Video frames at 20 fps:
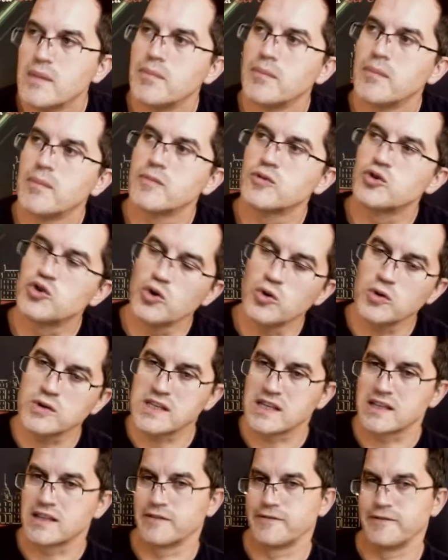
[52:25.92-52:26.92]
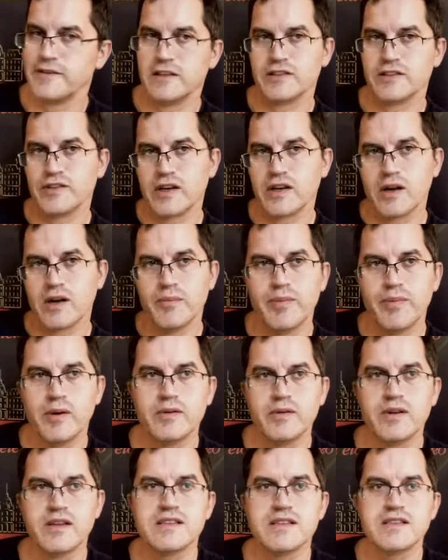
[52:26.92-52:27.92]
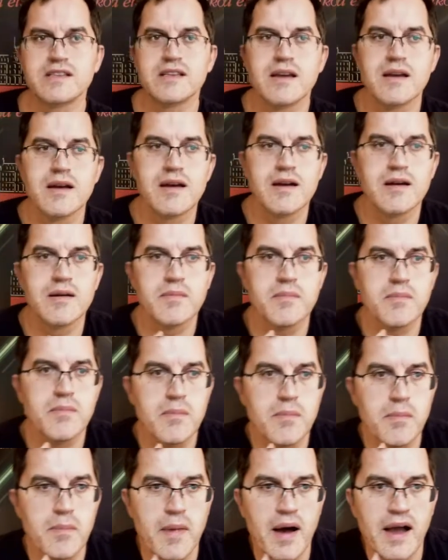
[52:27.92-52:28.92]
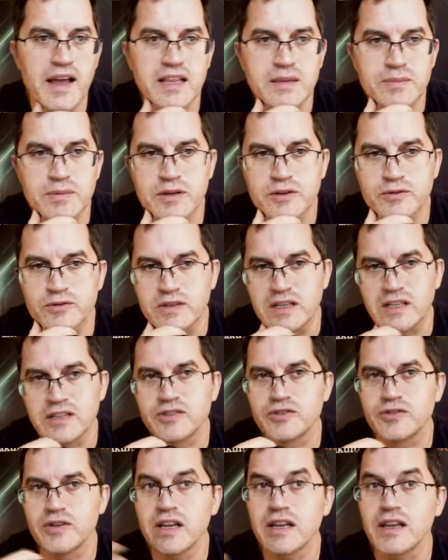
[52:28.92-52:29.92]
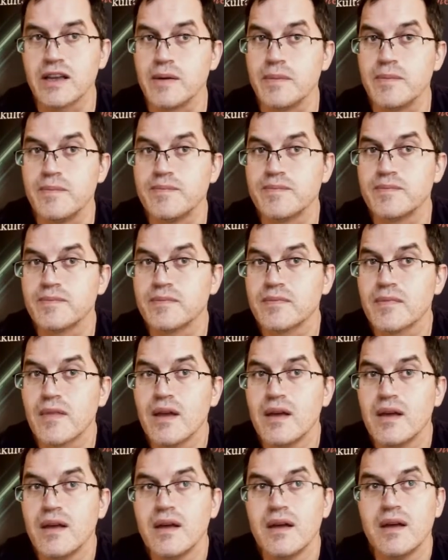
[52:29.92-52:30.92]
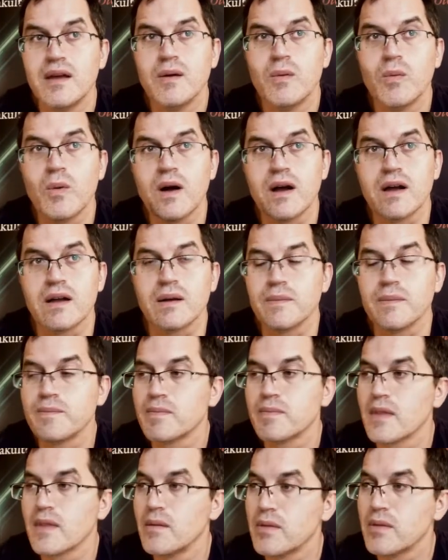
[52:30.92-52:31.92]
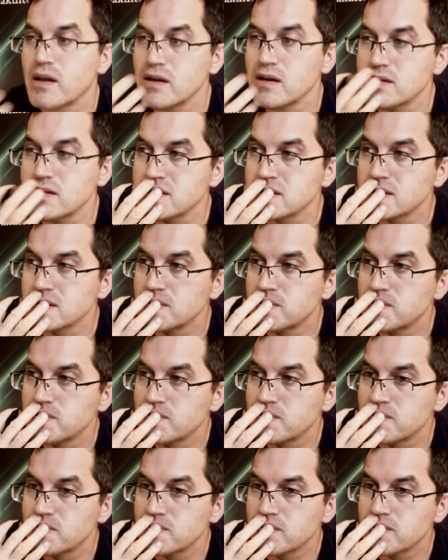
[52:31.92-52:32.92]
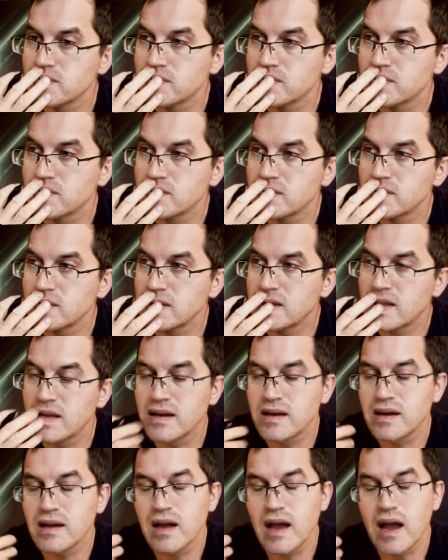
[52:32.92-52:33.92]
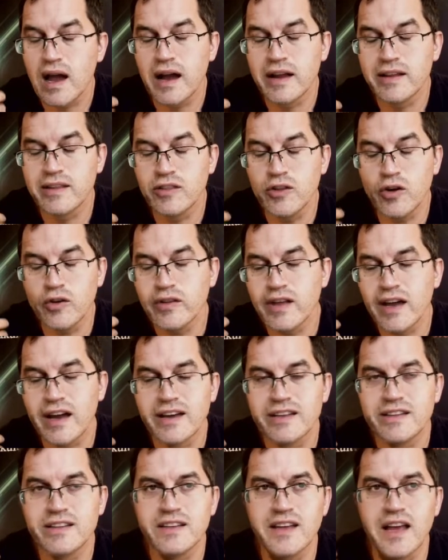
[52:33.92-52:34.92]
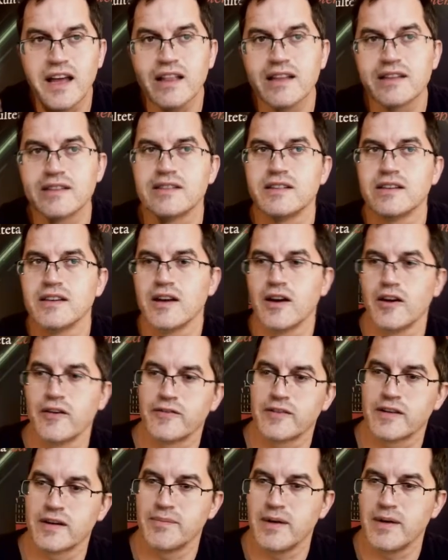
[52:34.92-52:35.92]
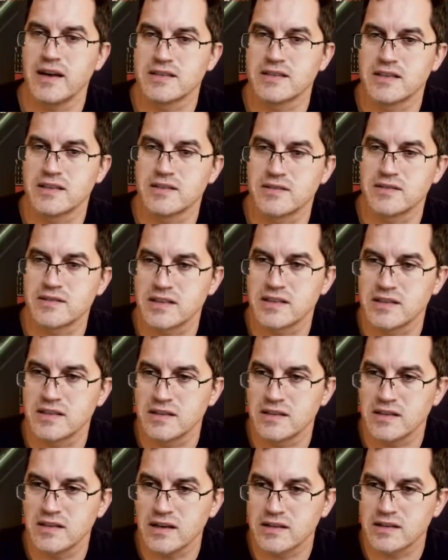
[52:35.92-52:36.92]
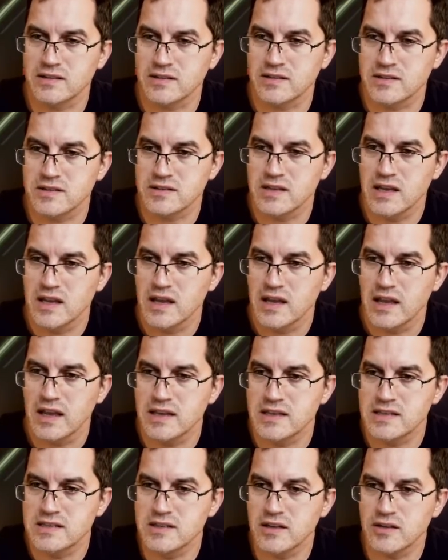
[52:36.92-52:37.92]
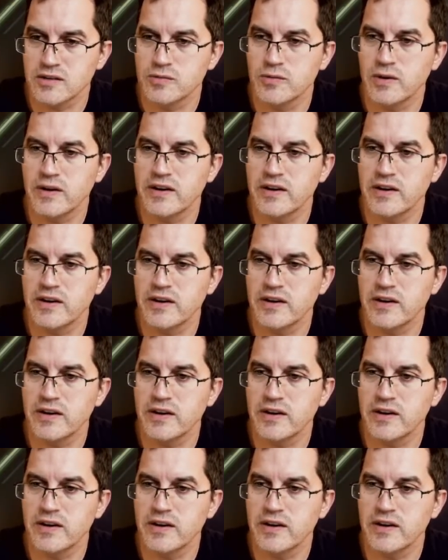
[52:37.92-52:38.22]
Choosing the filtering components might be really tricky. Why? Because the non-ideality of capacitors and inductors is not very